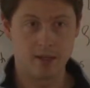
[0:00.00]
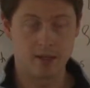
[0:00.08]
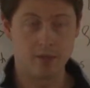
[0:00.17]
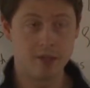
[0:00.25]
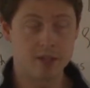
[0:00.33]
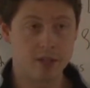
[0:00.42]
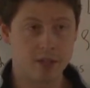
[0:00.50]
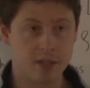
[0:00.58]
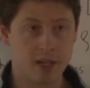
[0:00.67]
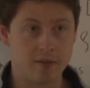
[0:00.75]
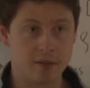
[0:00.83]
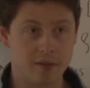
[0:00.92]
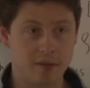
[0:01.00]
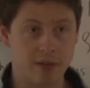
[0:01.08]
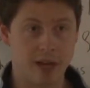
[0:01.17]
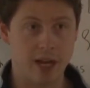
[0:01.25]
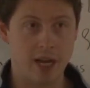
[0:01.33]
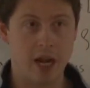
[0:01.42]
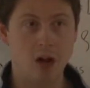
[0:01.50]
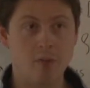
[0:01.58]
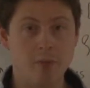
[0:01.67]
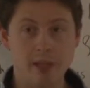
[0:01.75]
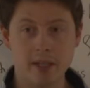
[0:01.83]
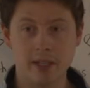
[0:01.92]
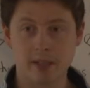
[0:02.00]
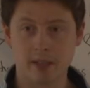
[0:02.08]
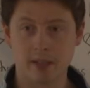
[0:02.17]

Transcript: convince ourselves of how big,